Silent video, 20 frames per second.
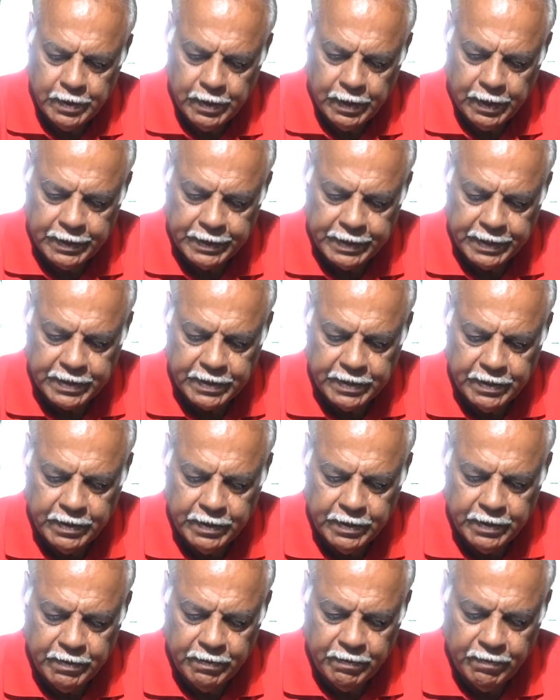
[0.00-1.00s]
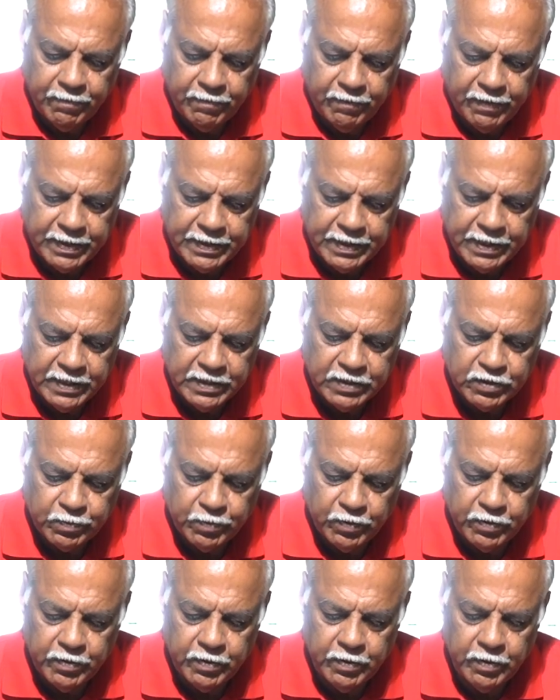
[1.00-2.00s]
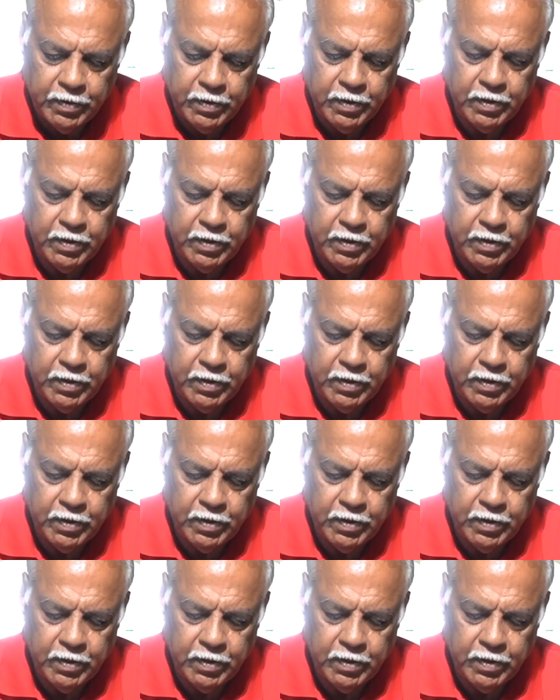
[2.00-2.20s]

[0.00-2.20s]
I'll take 1 teaspoon,